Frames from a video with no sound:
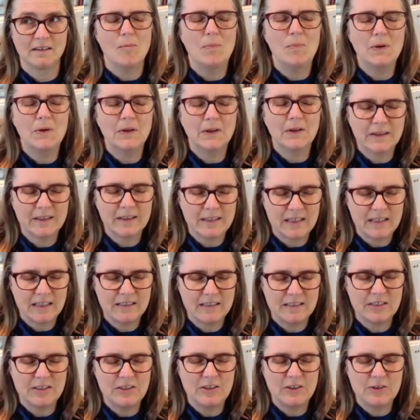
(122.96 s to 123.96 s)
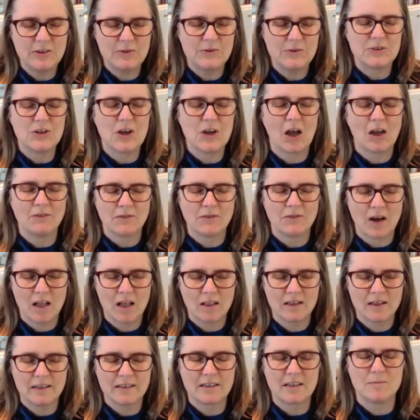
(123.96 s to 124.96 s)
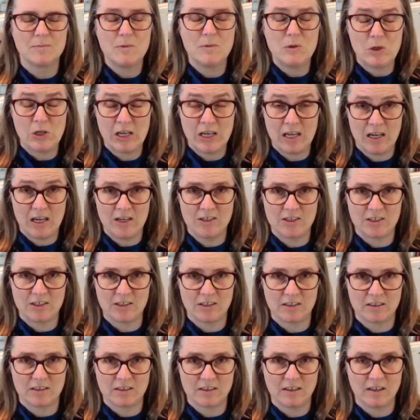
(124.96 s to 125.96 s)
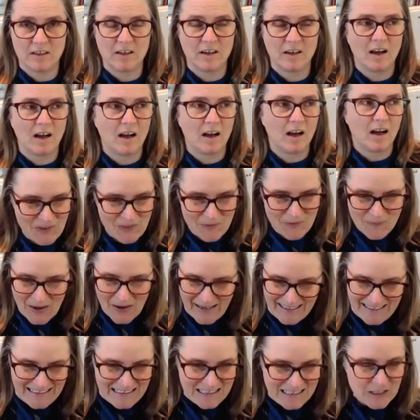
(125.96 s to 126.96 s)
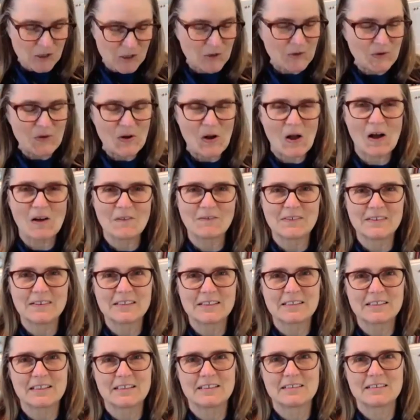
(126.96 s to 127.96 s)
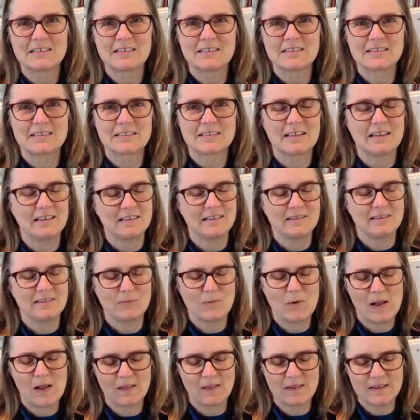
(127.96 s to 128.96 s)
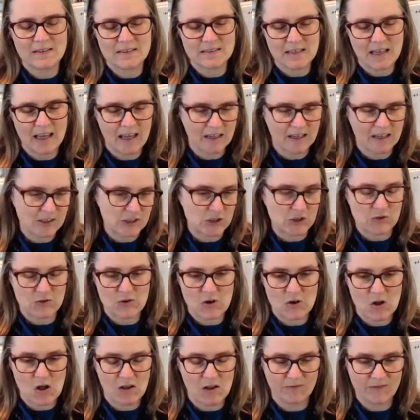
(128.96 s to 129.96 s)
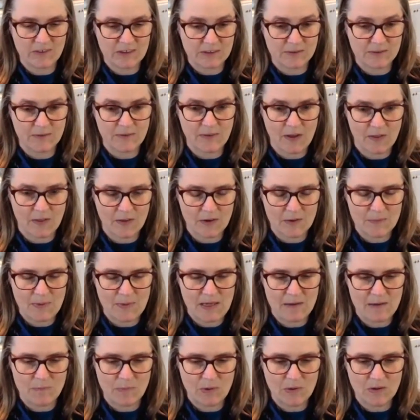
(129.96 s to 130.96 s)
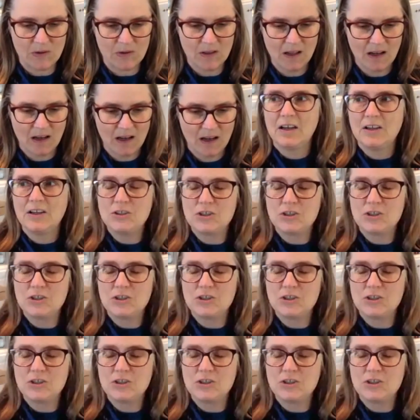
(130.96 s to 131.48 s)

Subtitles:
ability to use nonviolent communication with my internal conflict and as well as external conflict with other people.